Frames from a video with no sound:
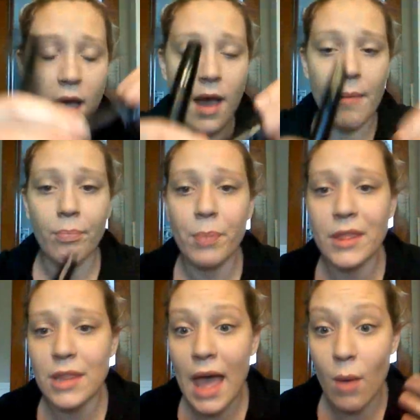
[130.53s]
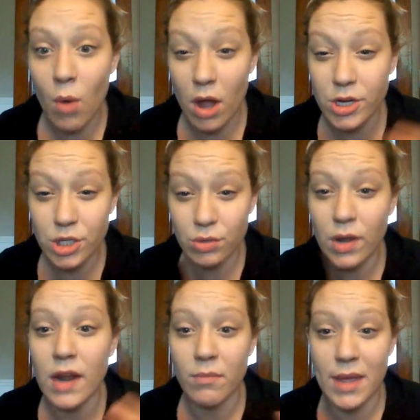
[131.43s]
But the hot water too
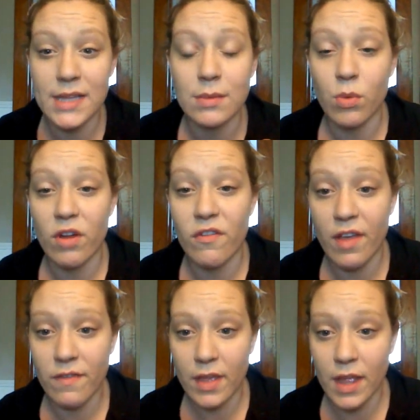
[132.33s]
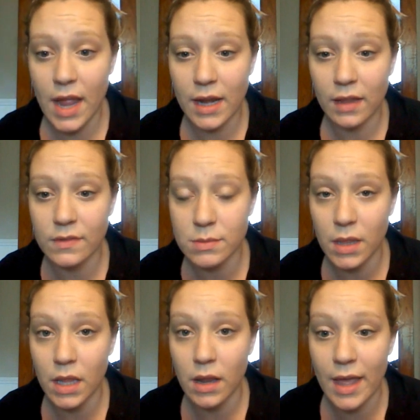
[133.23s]
kind of makes them more fluffy and kind of gives them
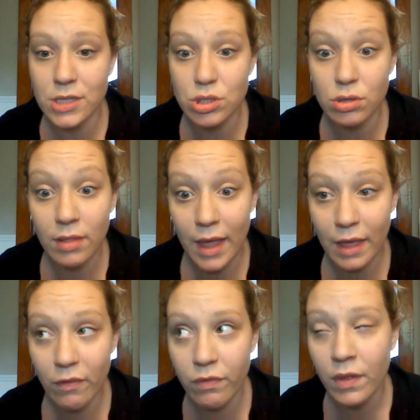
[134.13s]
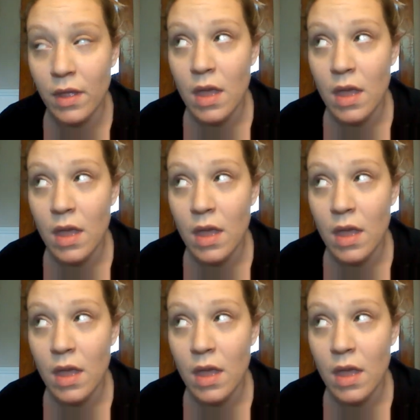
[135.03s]
a little extra life.